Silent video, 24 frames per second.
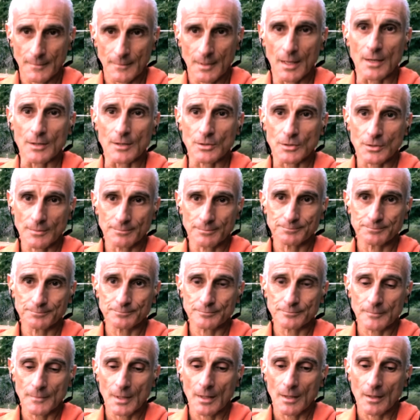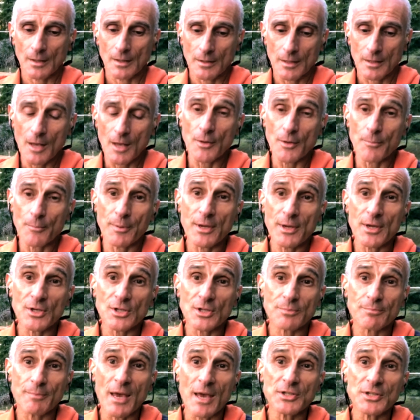Yes. Yeah, the
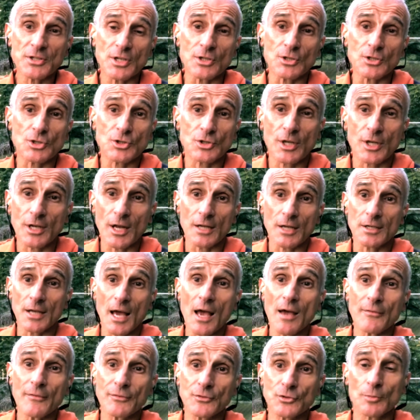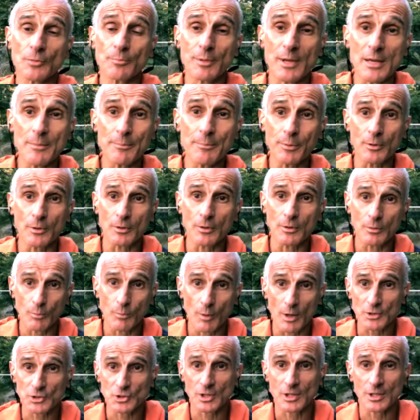biggest message that I'd have to people
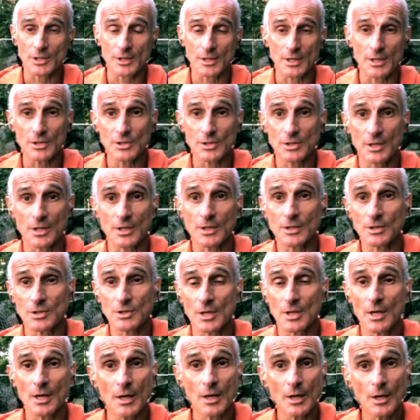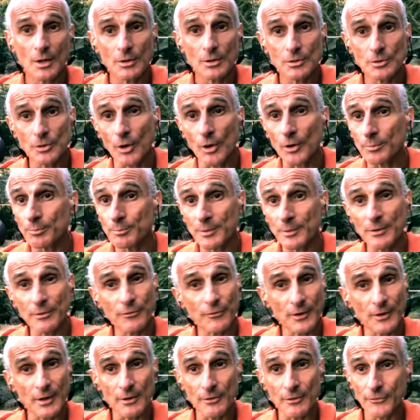watching this is don't be
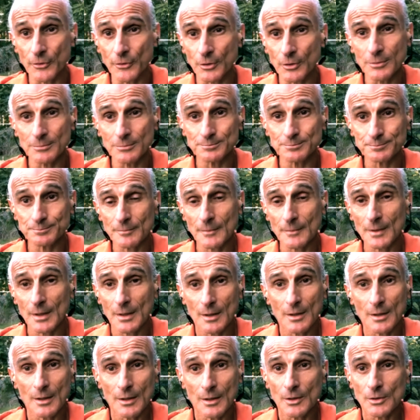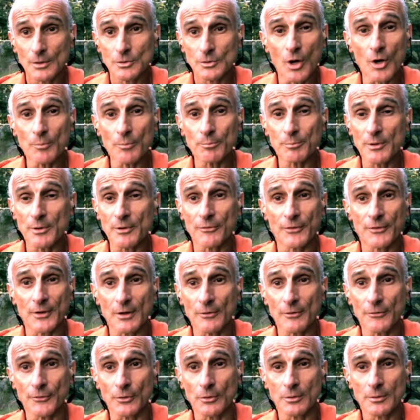fearful. Don't be
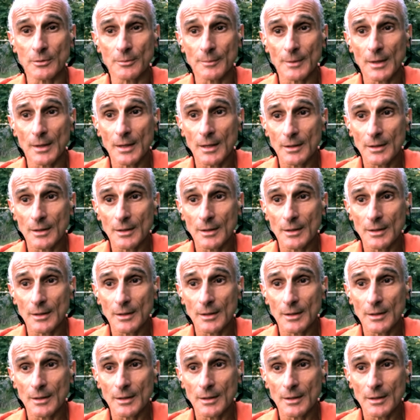fearful.